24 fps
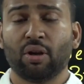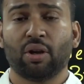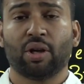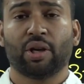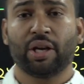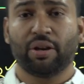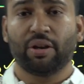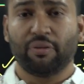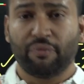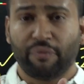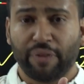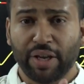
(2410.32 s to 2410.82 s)

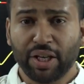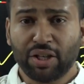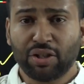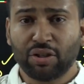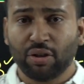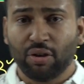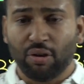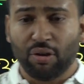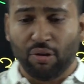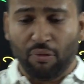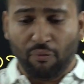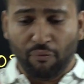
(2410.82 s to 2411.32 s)
in which
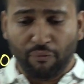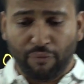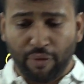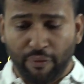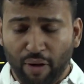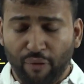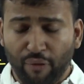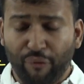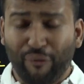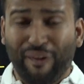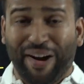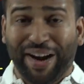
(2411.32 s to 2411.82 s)
we
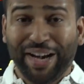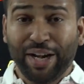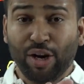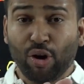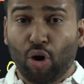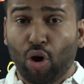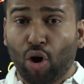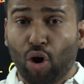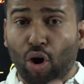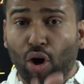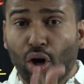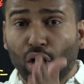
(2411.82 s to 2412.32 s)
will find
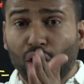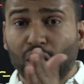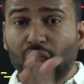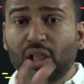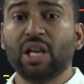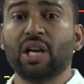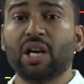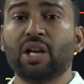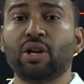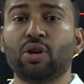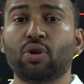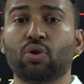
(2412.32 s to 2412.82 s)
all
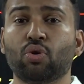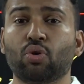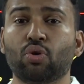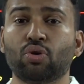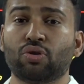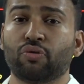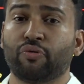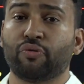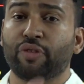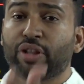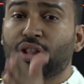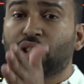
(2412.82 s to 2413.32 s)
the
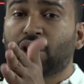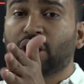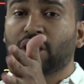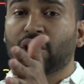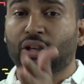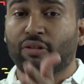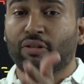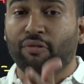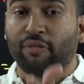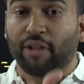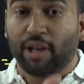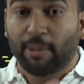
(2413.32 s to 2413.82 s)
unknowns with the
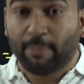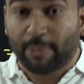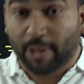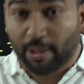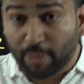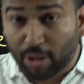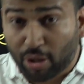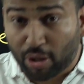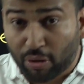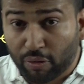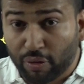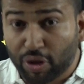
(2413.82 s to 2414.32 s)

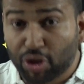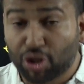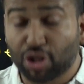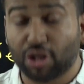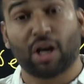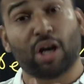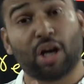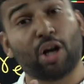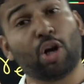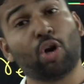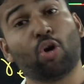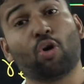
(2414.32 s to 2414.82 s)
equilibrium equation
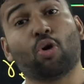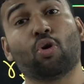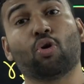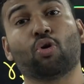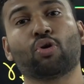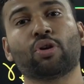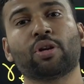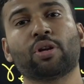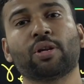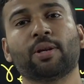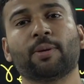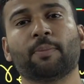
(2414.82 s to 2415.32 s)

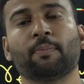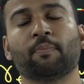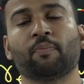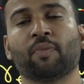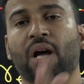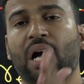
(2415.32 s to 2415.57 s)
alone